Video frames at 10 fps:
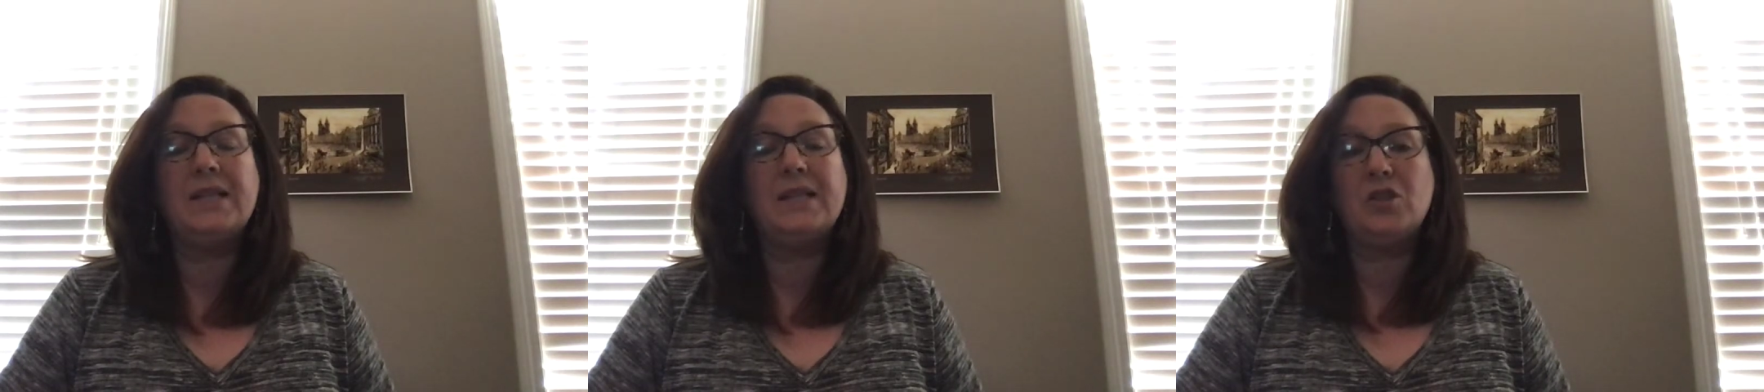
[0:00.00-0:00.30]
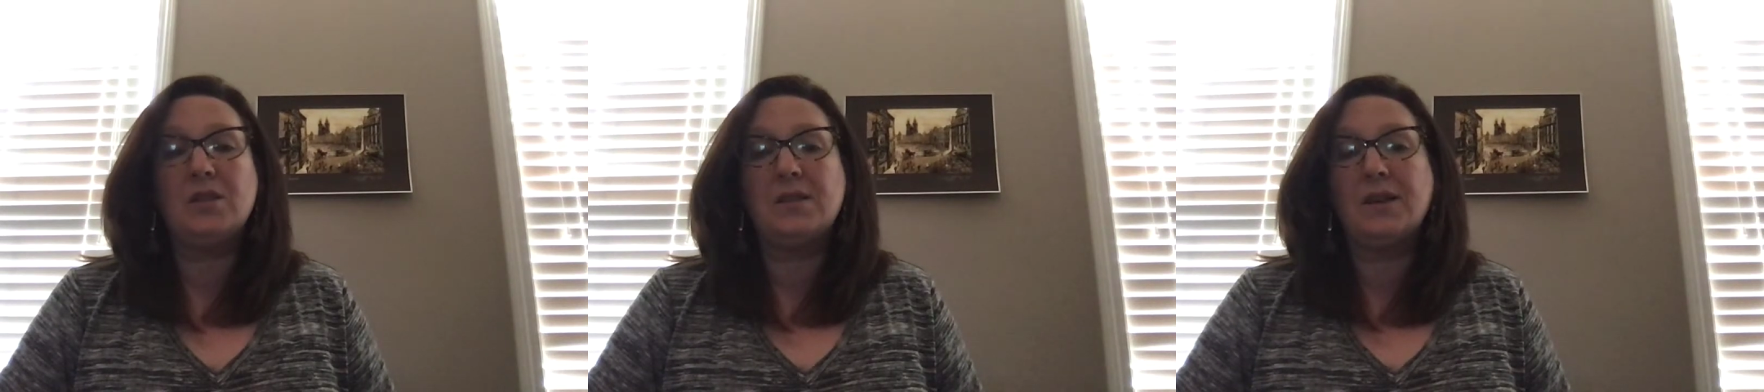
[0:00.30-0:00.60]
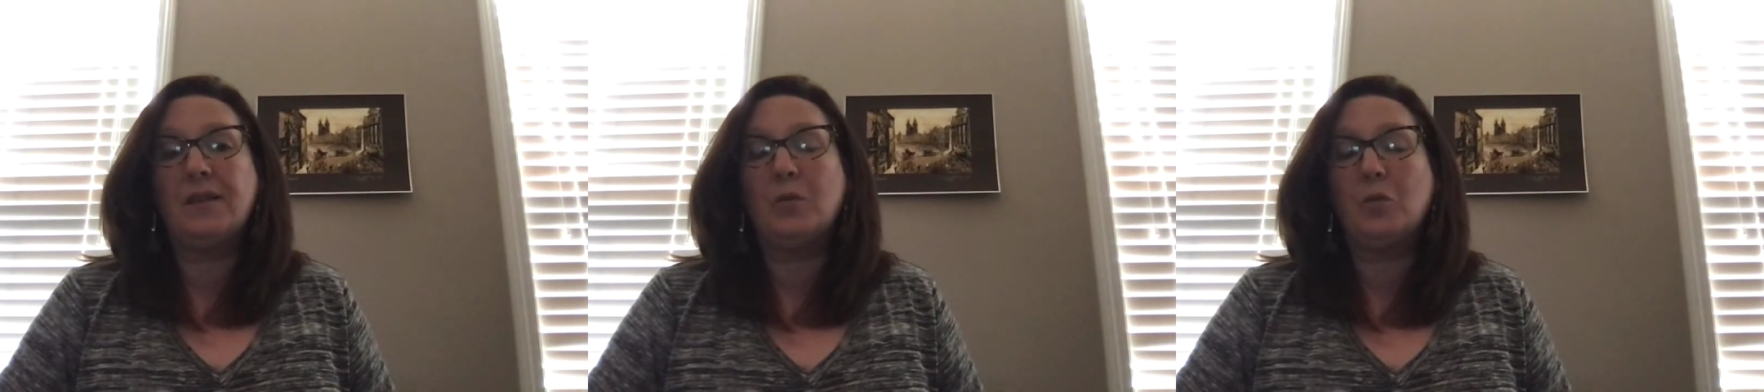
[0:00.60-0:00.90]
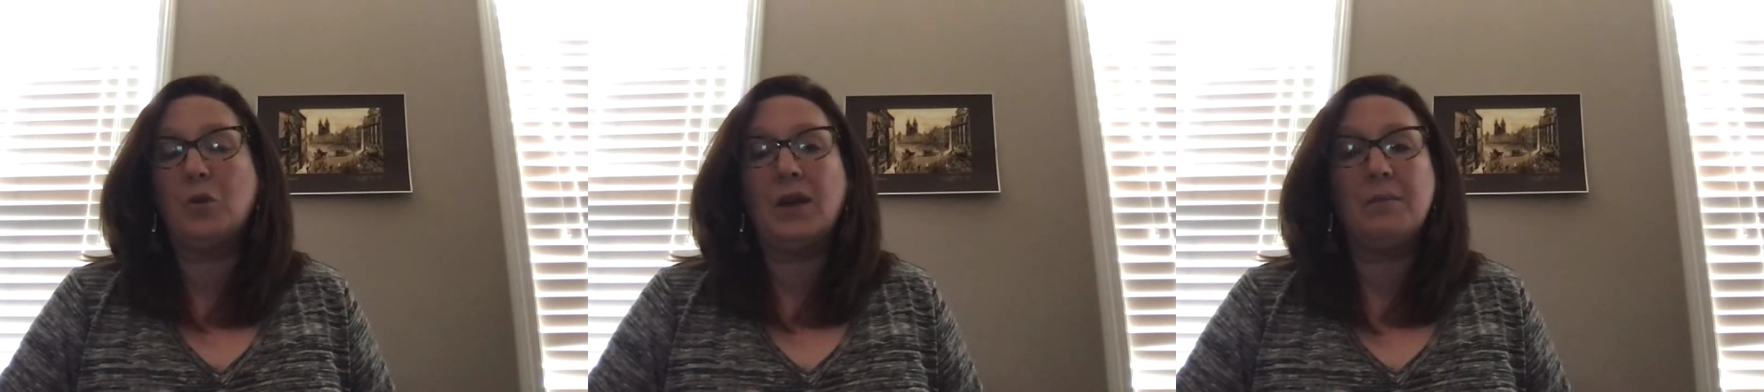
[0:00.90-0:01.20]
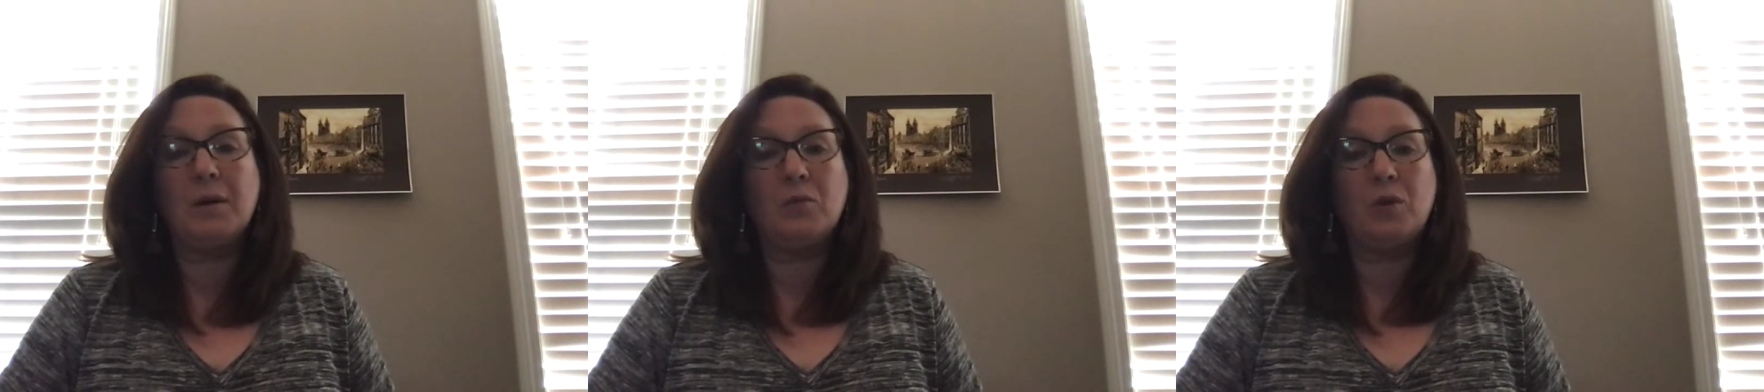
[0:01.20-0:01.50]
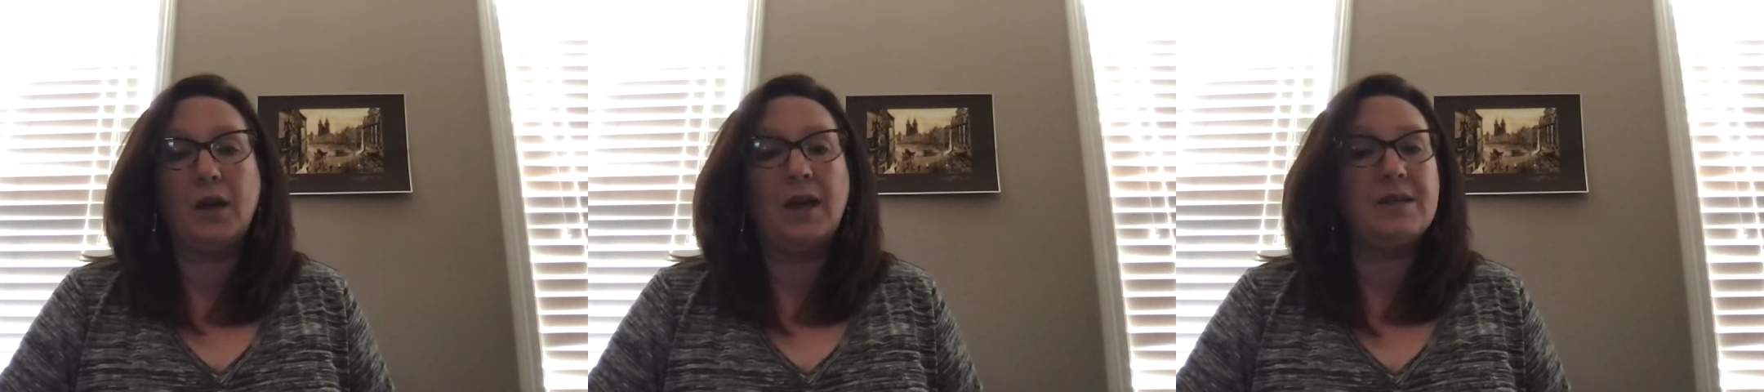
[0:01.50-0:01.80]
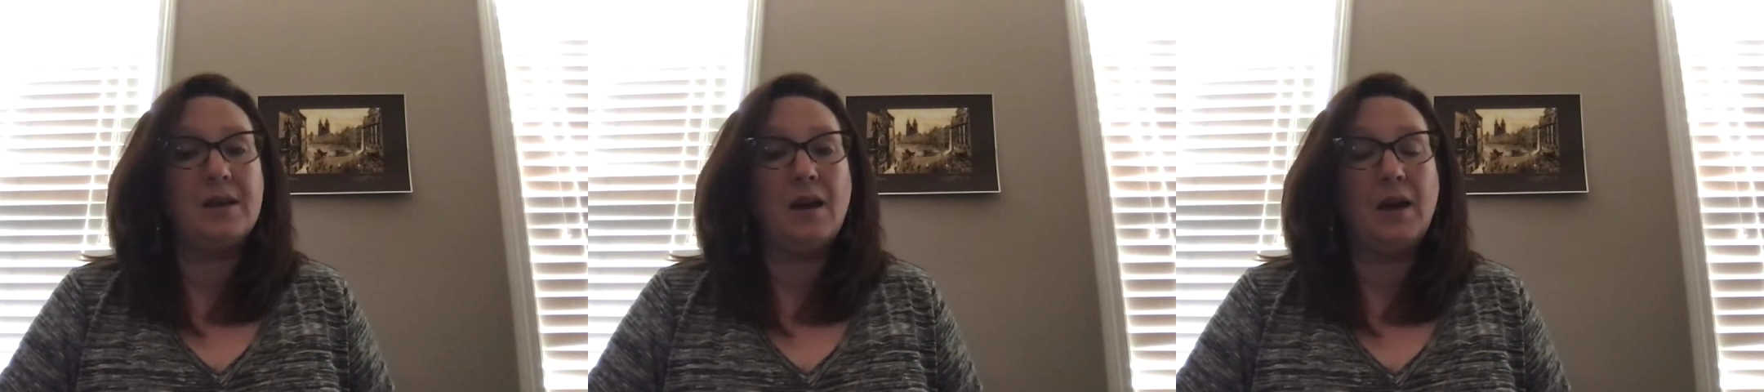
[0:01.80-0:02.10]
digits in their working memory at a
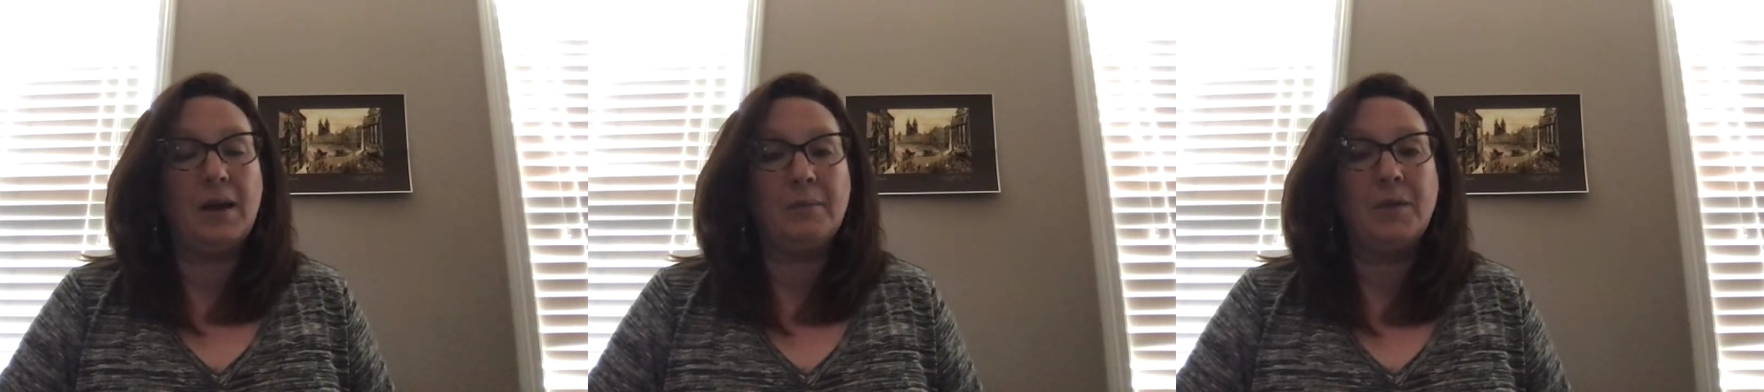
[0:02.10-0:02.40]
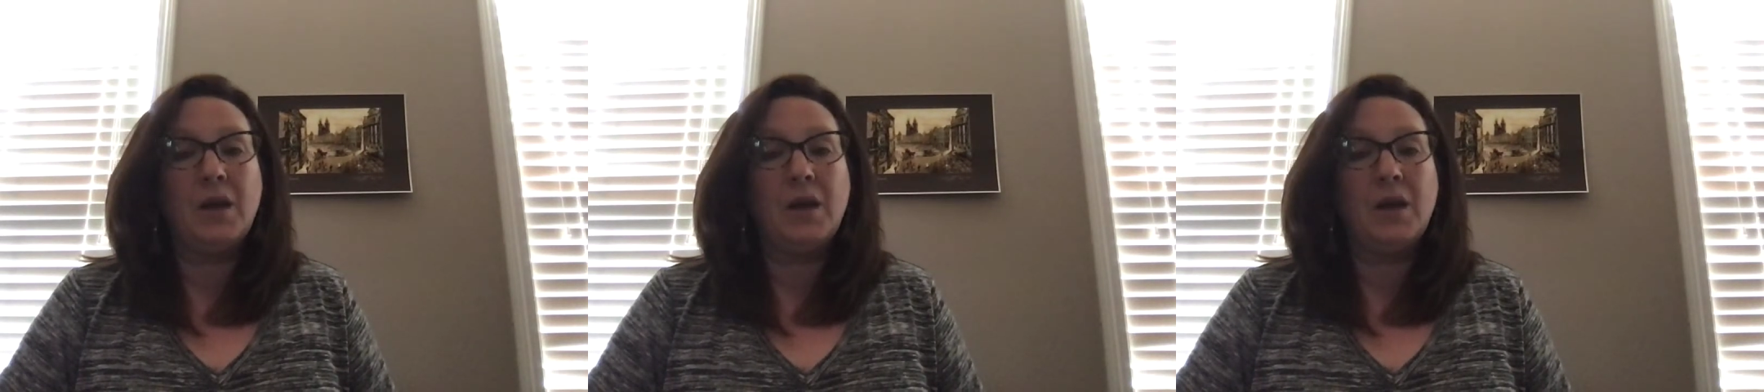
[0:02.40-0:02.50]
time.